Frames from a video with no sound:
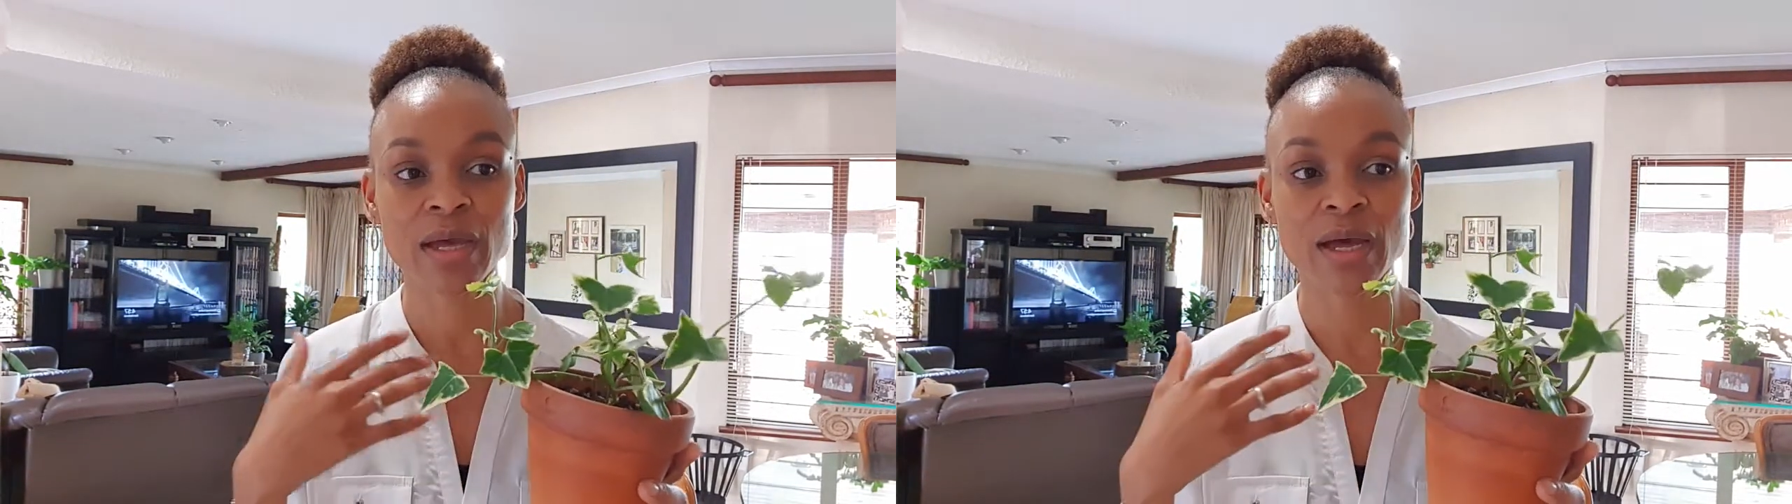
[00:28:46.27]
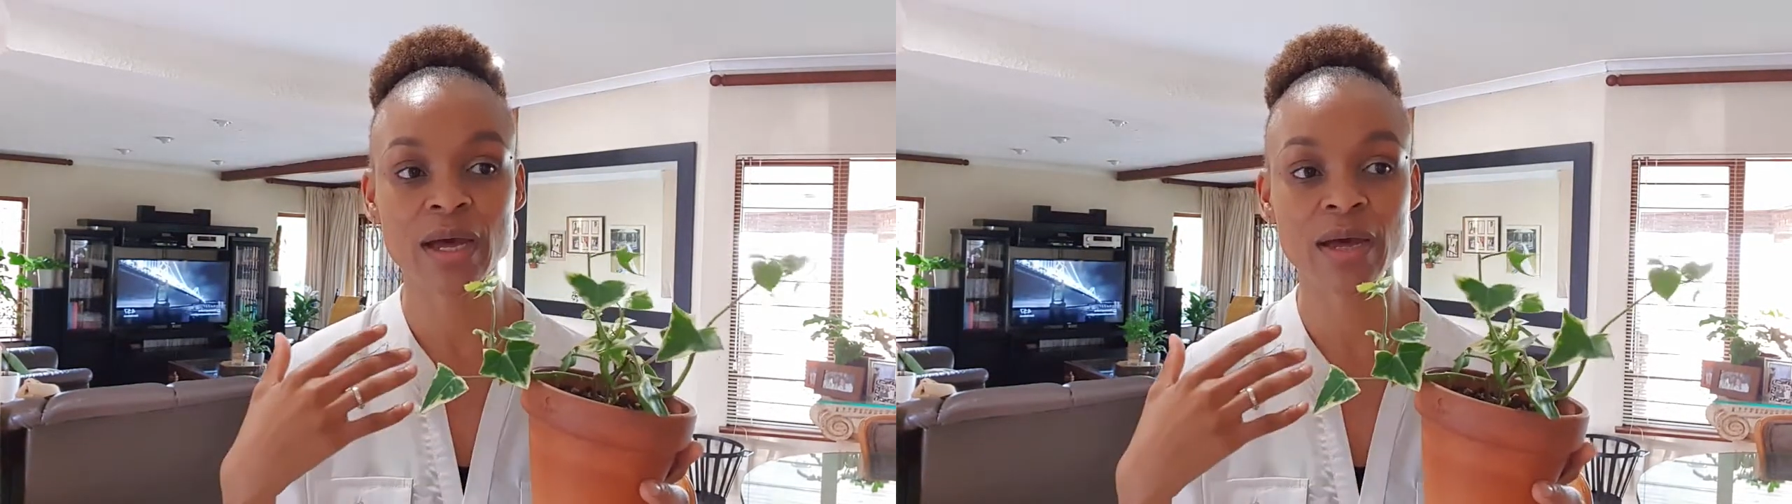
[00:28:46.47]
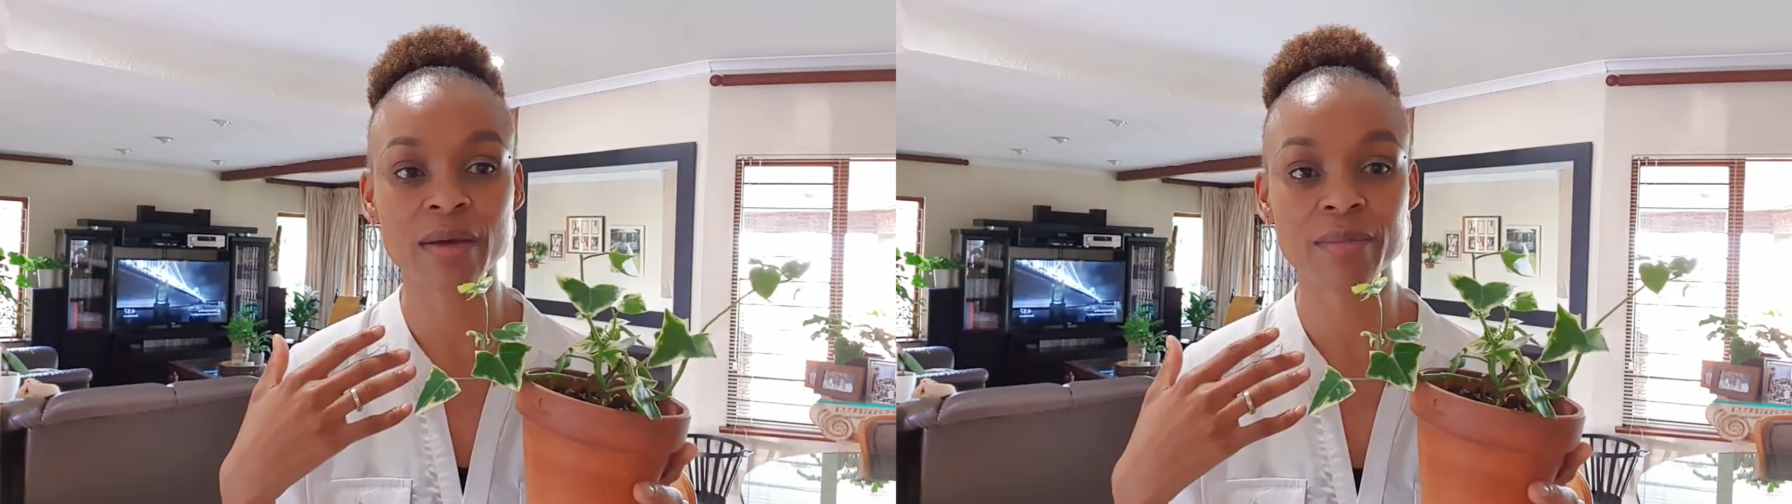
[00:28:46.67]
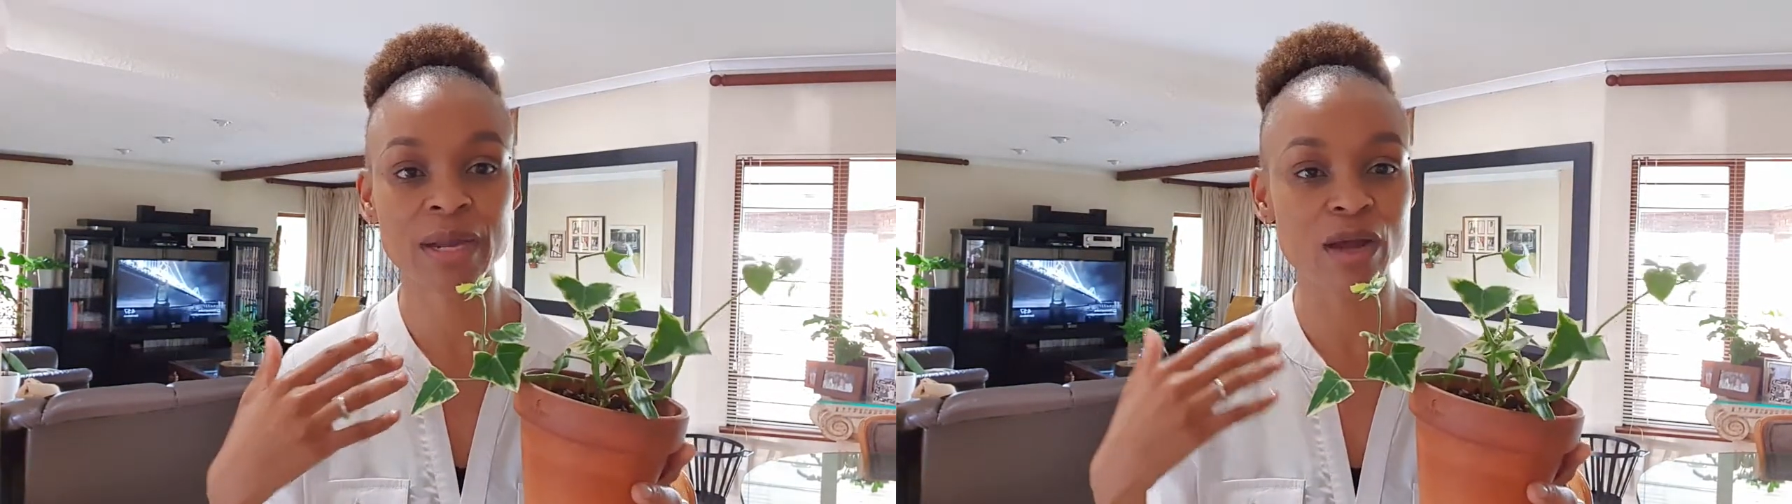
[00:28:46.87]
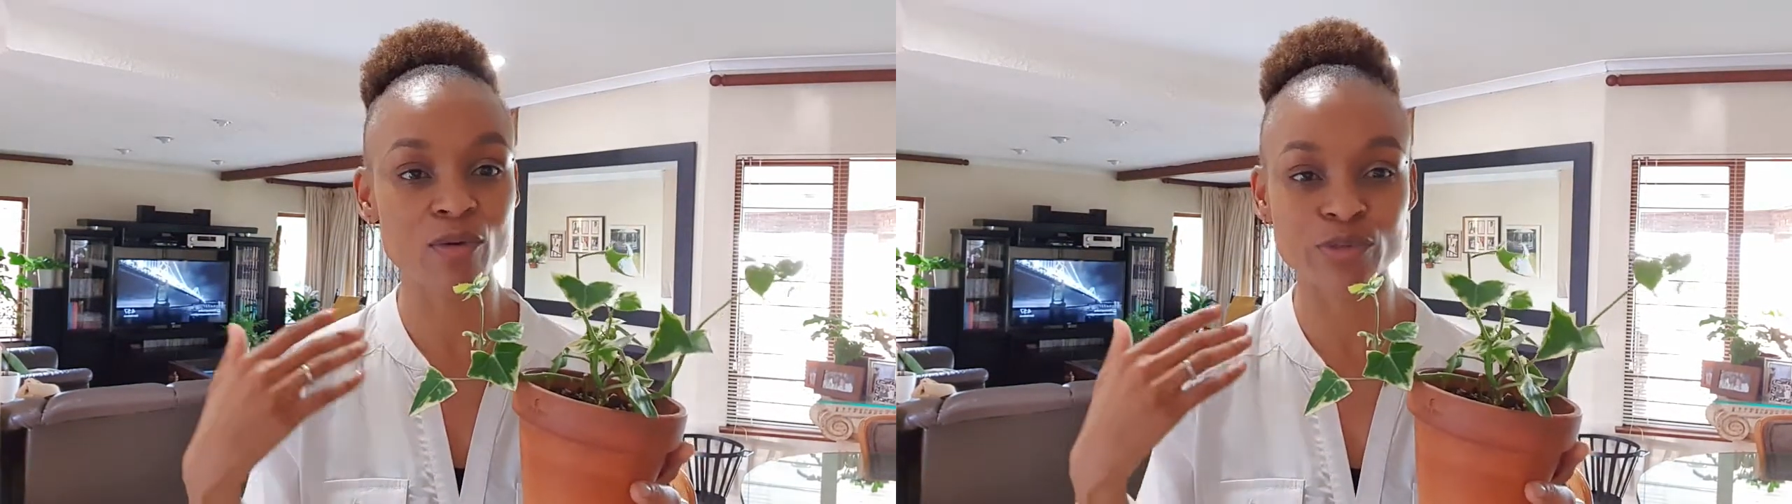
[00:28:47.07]
But
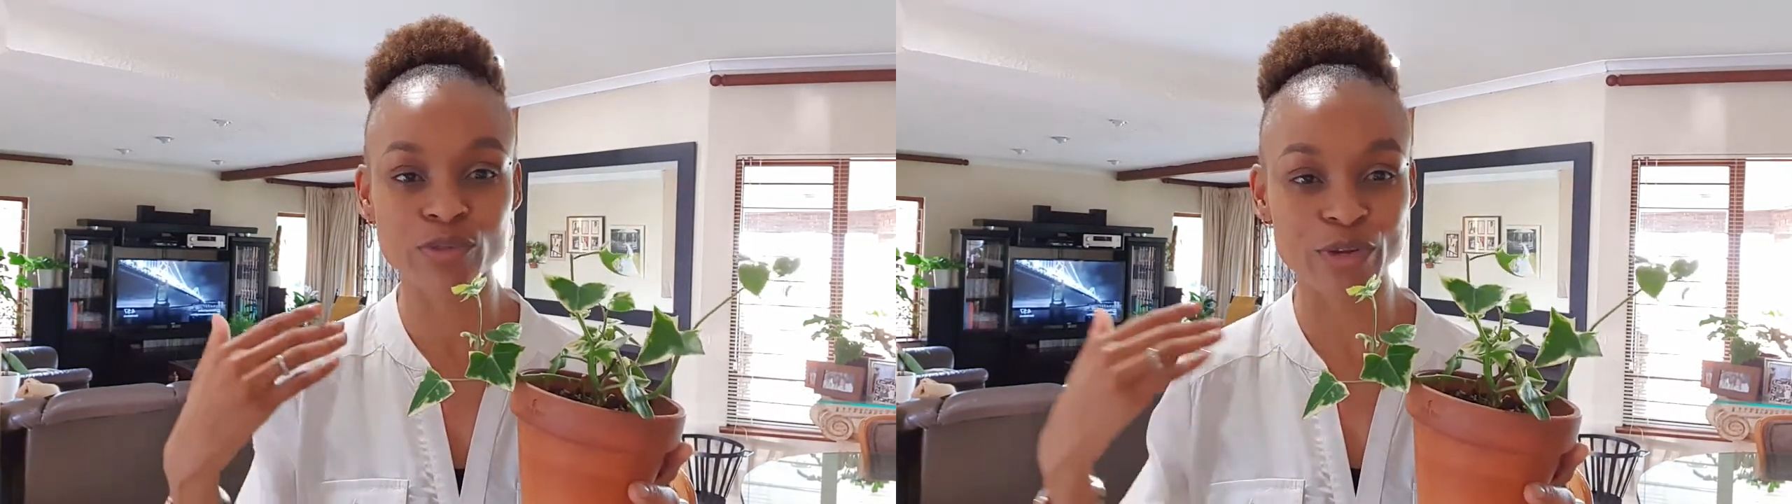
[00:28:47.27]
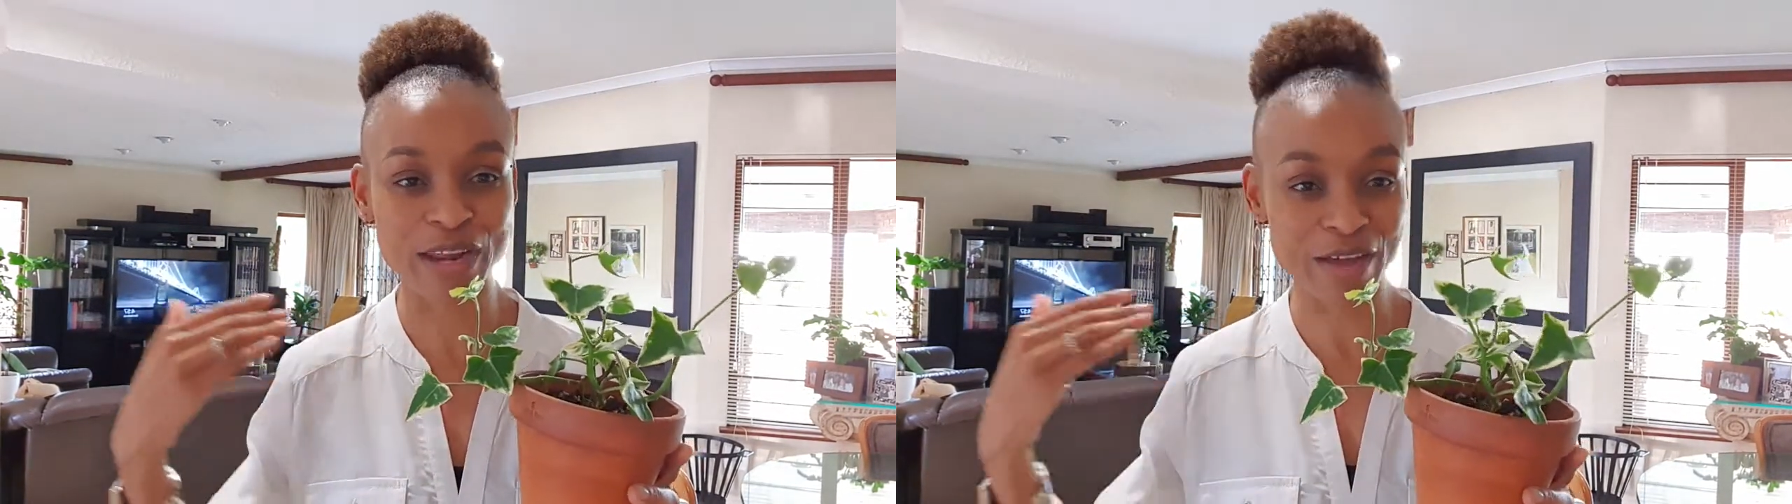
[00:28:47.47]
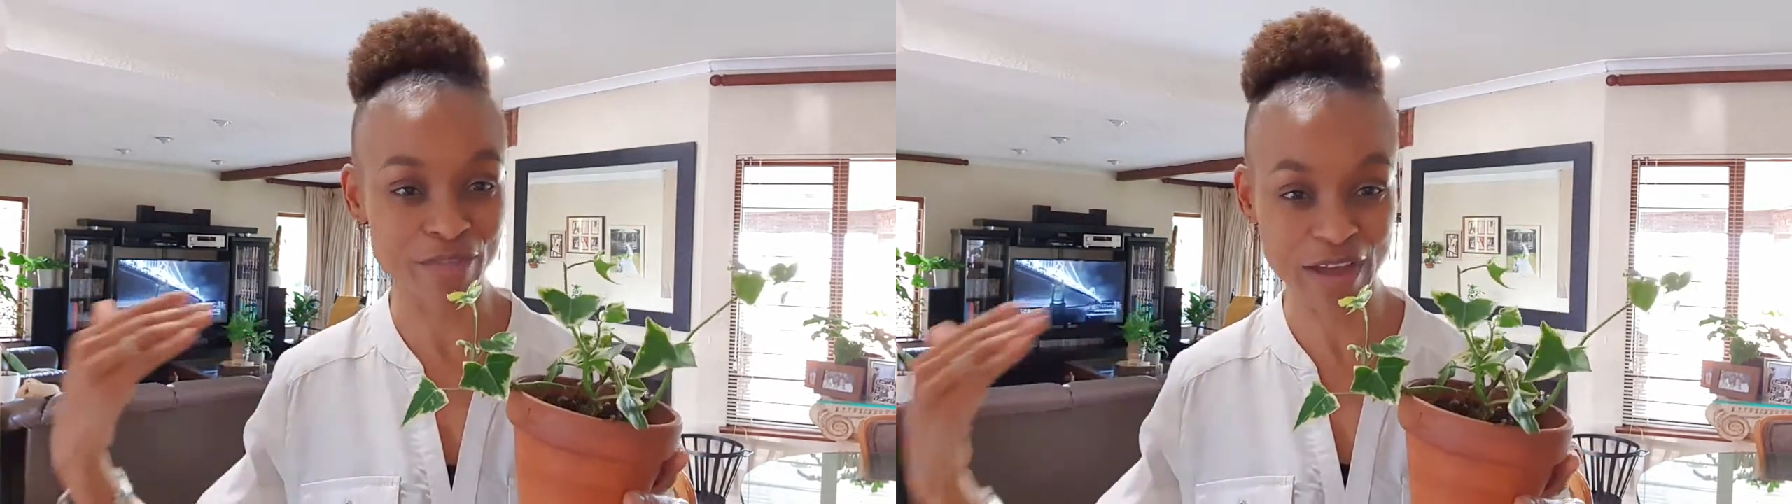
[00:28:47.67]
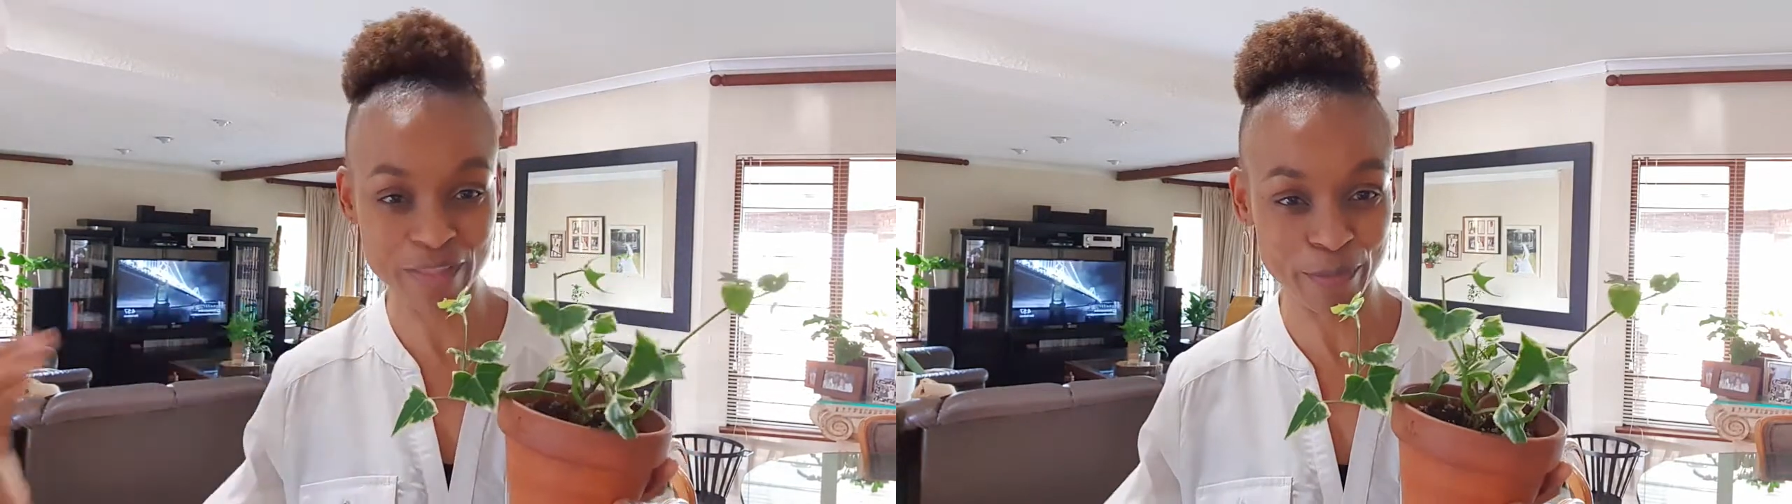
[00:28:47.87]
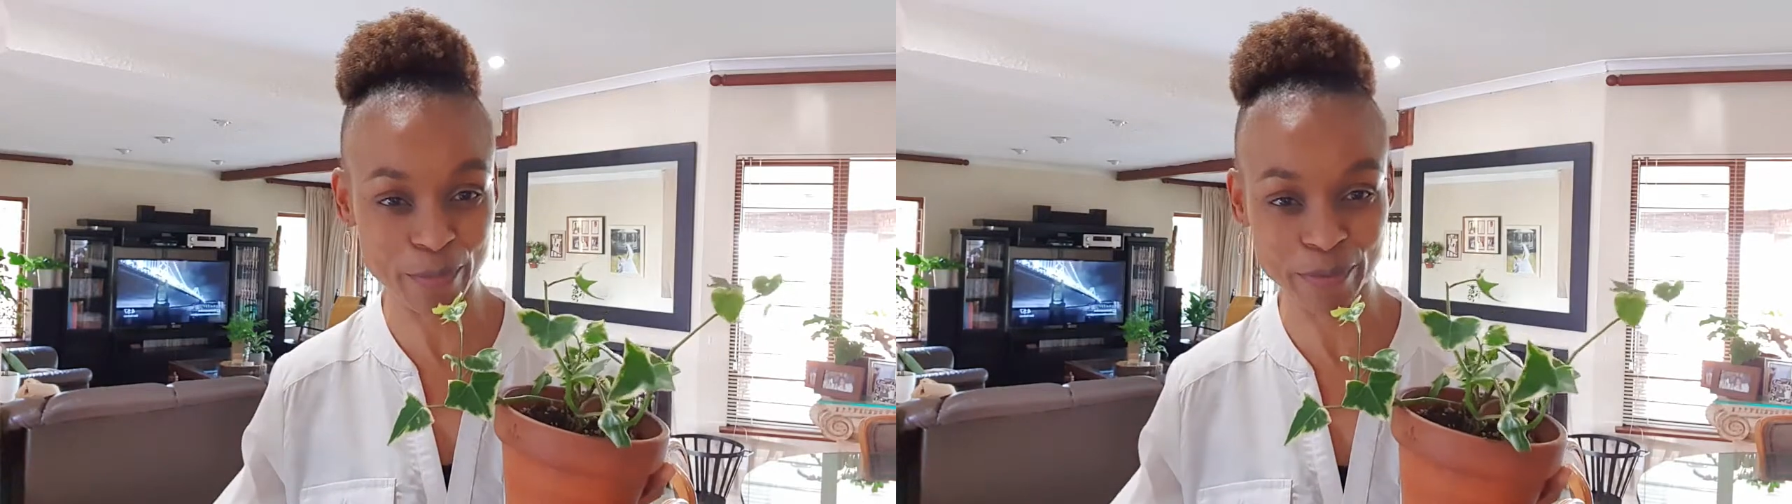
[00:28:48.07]
I also love other
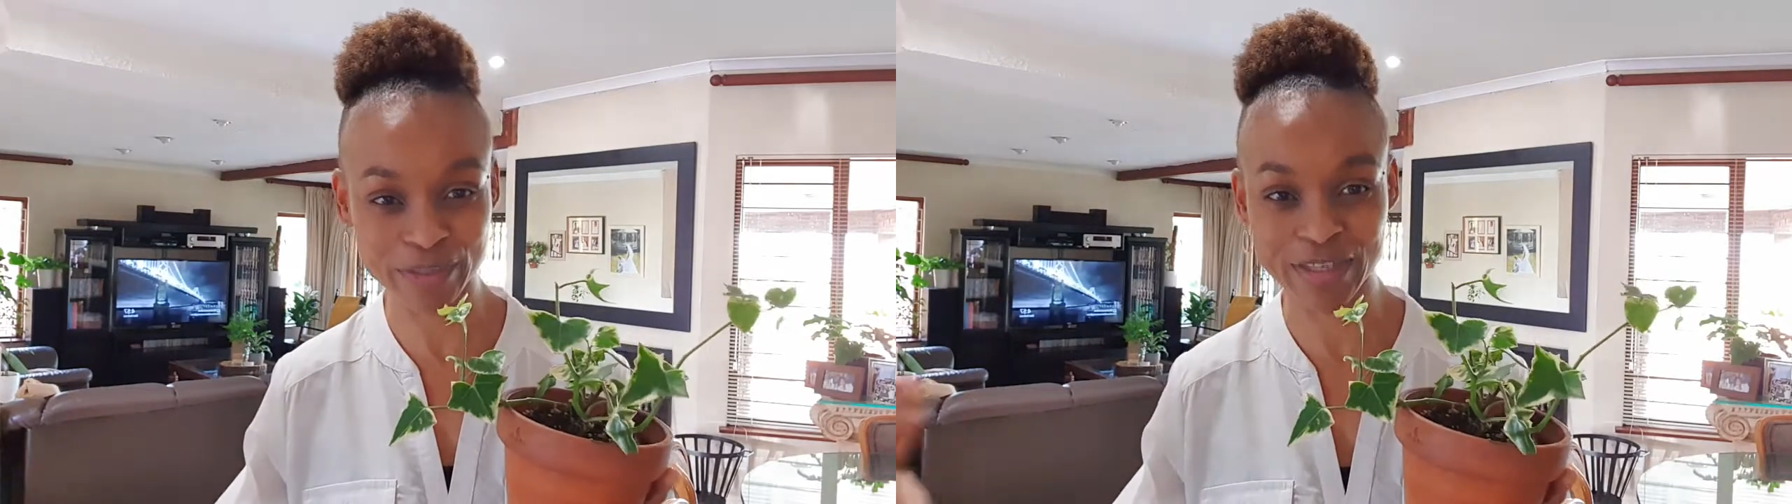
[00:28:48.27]
pots.